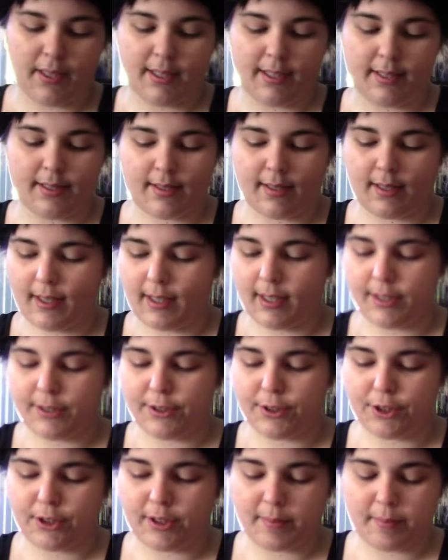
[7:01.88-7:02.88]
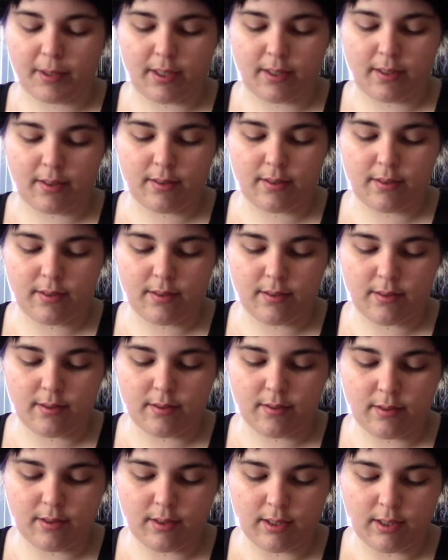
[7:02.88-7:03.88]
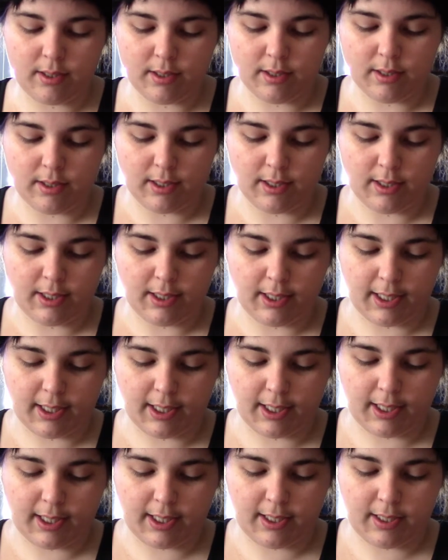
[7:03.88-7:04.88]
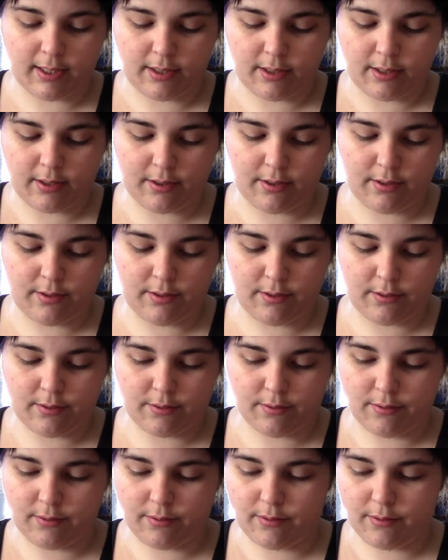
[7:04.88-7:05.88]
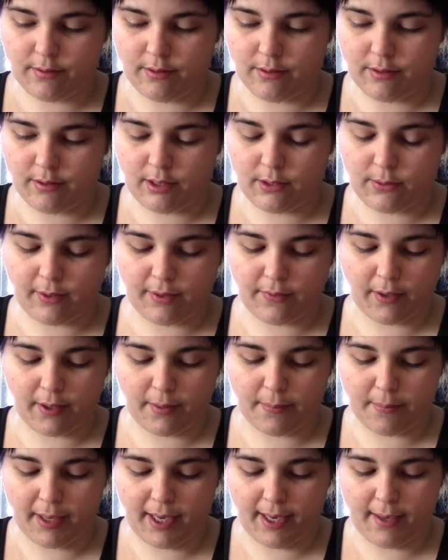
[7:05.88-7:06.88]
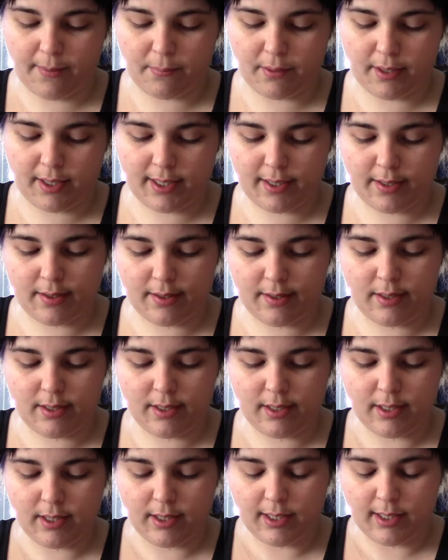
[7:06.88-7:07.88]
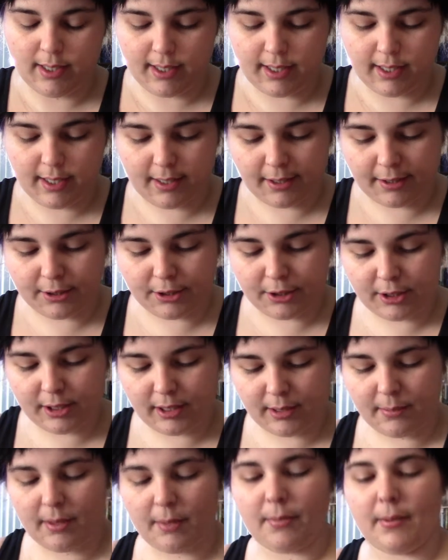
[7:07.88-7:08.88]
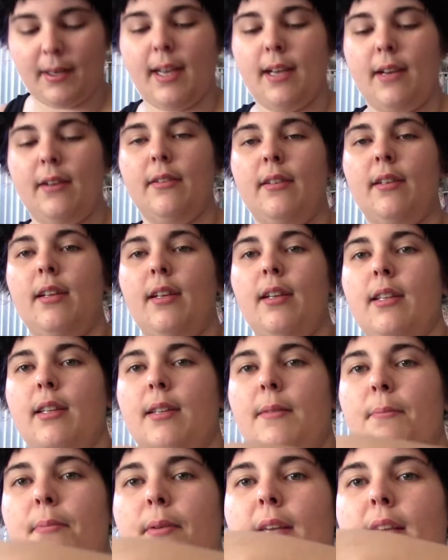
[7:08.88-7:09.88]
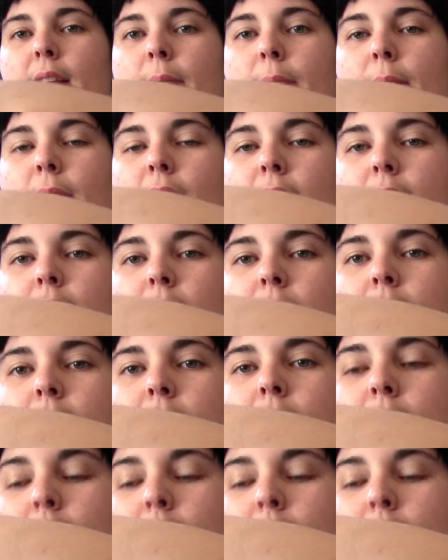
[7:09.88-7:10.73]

it's got a shimmer in it. Ooh. So we have our matte brown and our shimmer brown and the pigment